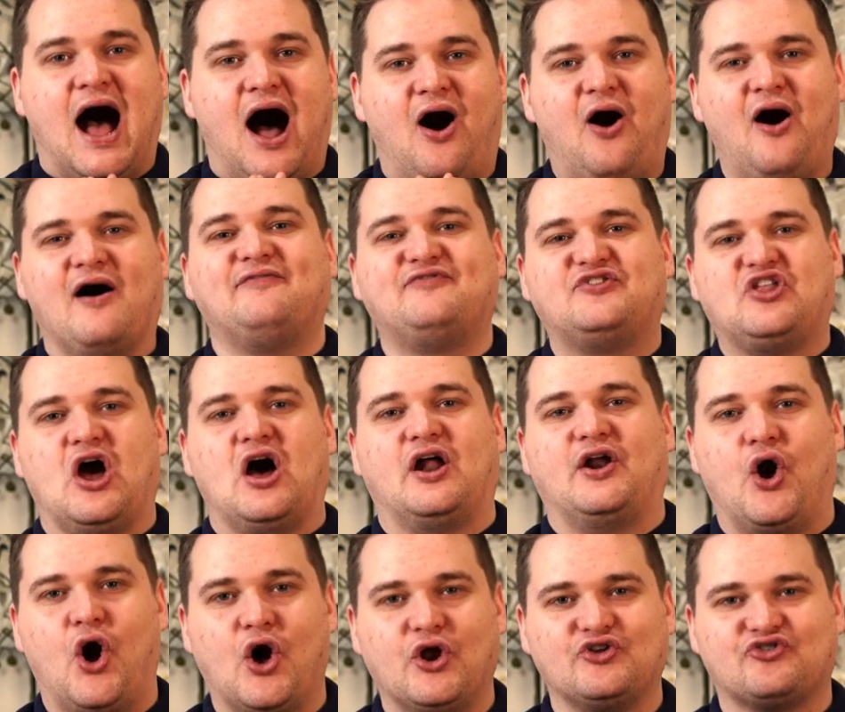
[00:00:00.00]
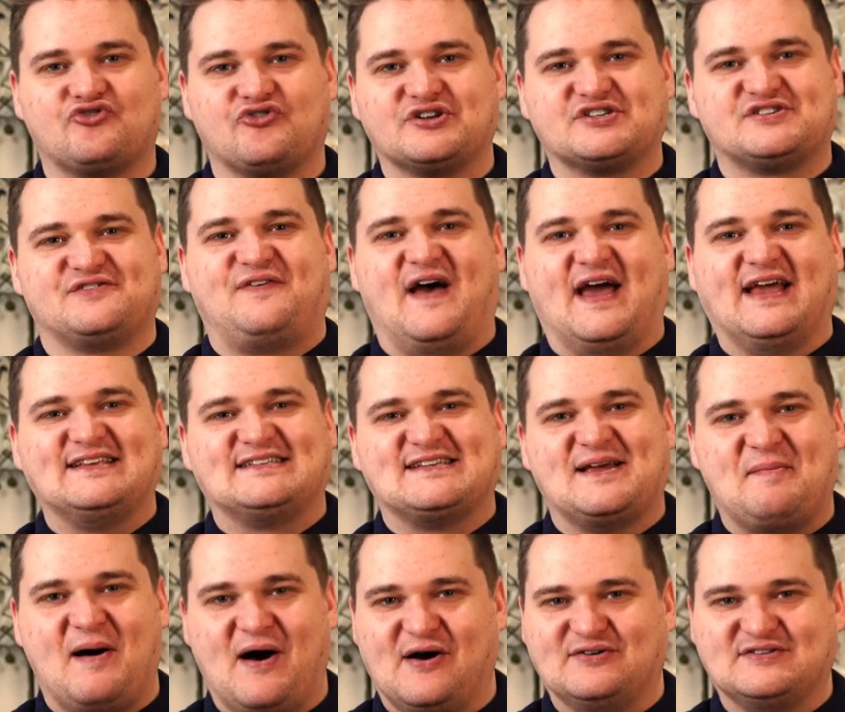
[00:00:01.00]
I've done hundreds of
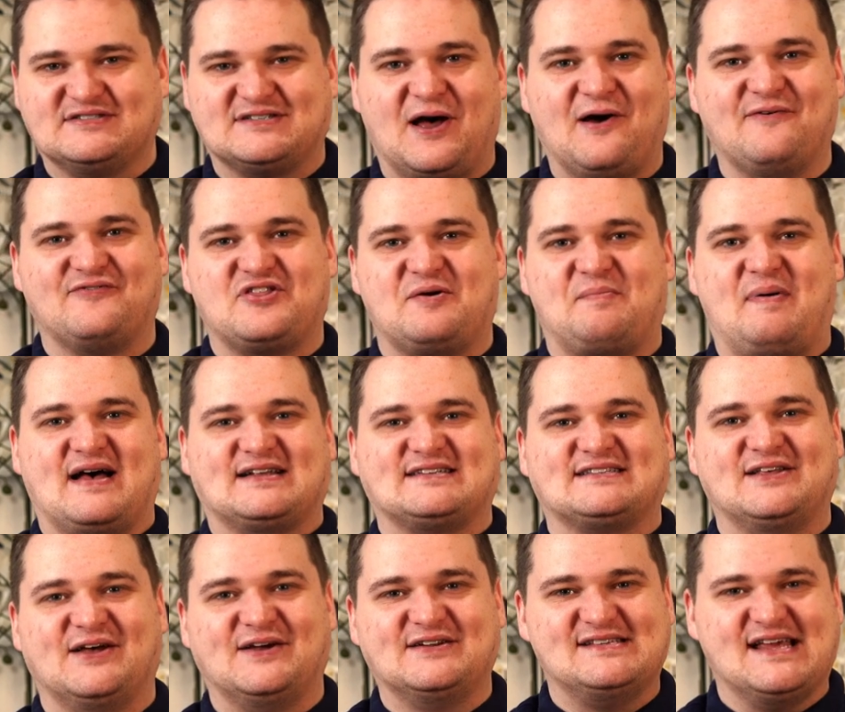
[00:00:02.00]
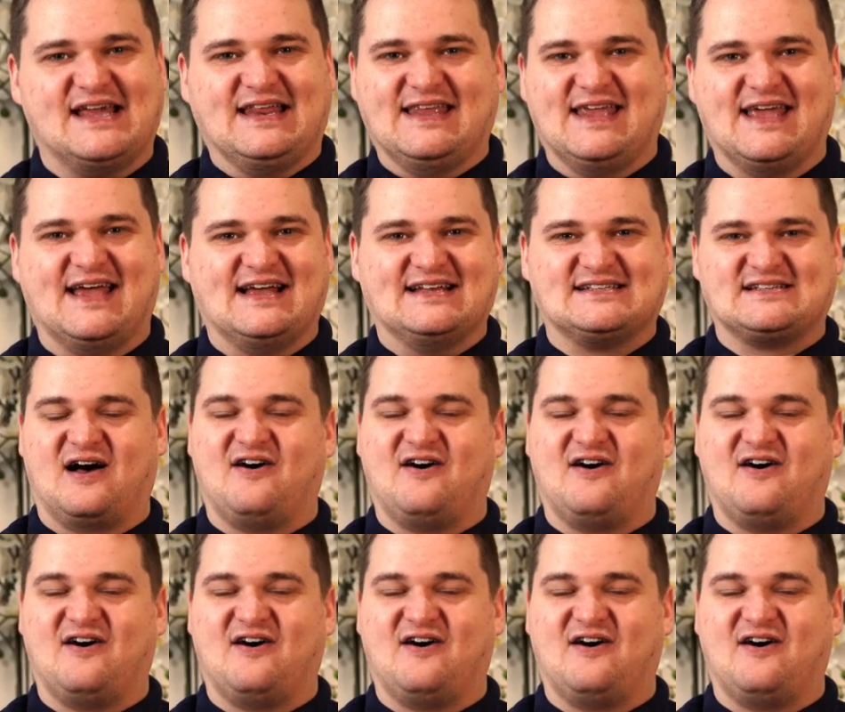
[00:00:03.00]
HMOs over the past 13 years.